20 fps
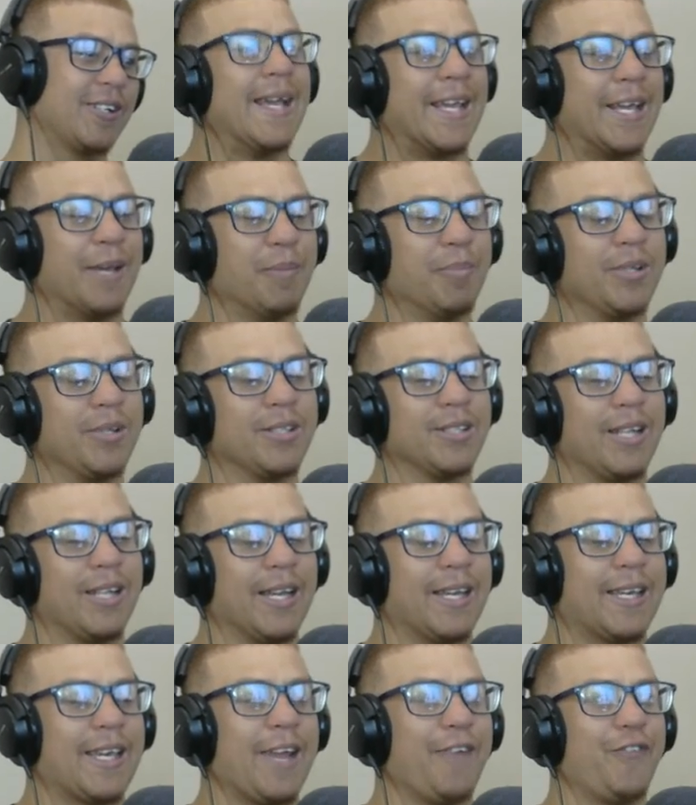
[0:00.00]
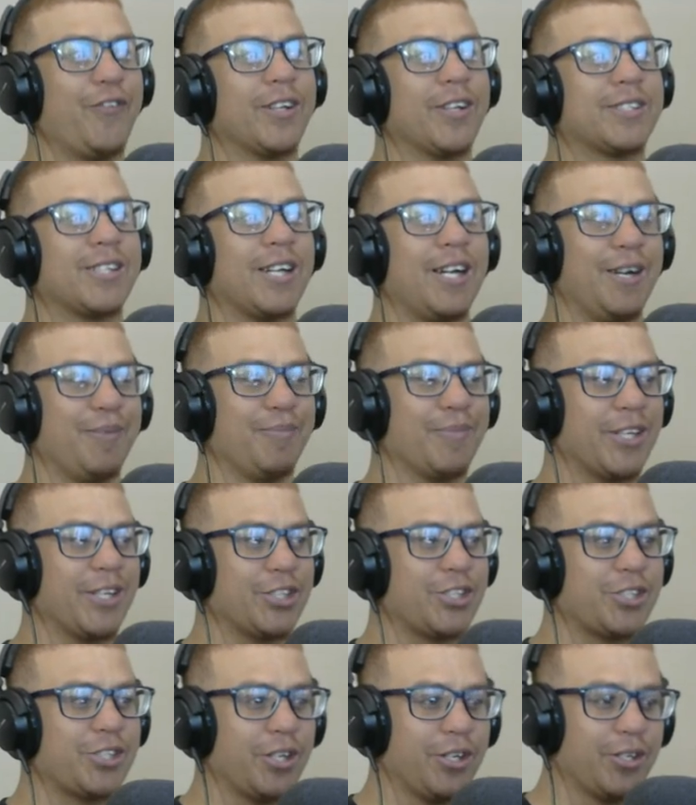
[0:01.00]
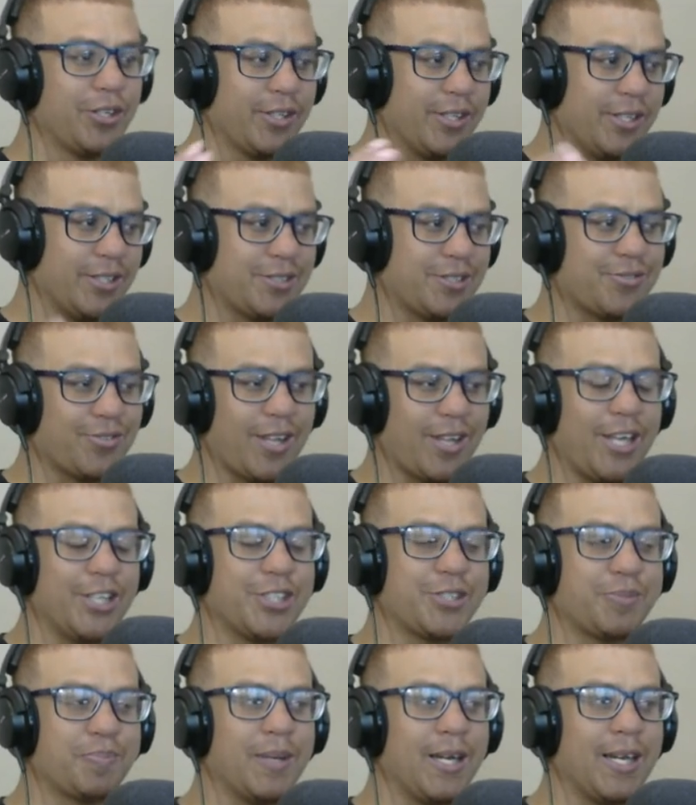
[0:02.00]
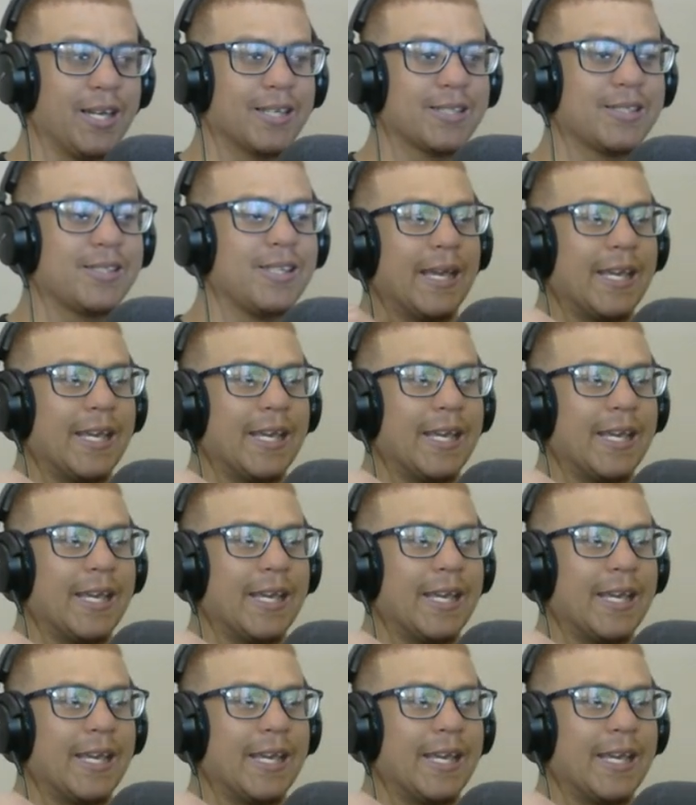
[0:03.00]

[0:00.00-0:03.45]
Himmel, like every time they show these flashbacks,